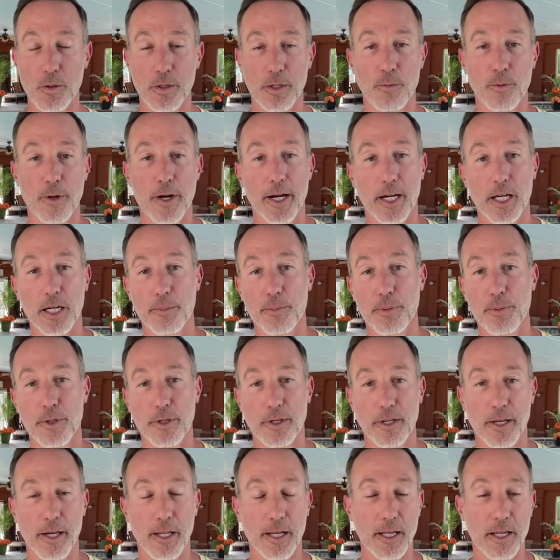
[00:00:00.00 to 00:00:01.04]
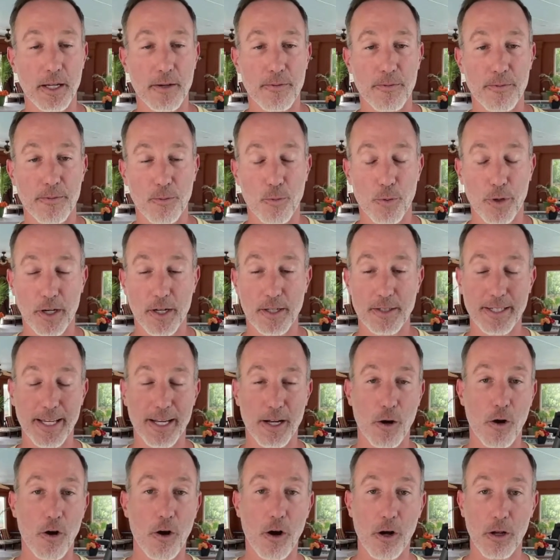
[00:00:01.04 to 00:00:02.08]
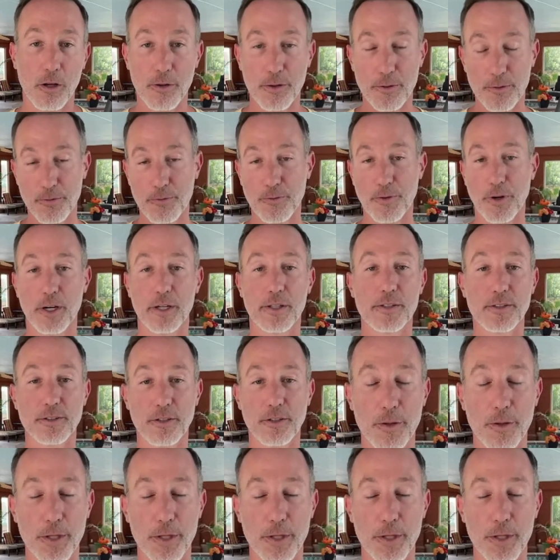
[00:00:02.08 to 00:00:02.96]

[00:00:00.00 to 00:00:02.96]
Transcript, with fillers: And we're not going to put any of, we're going to take all of the funds,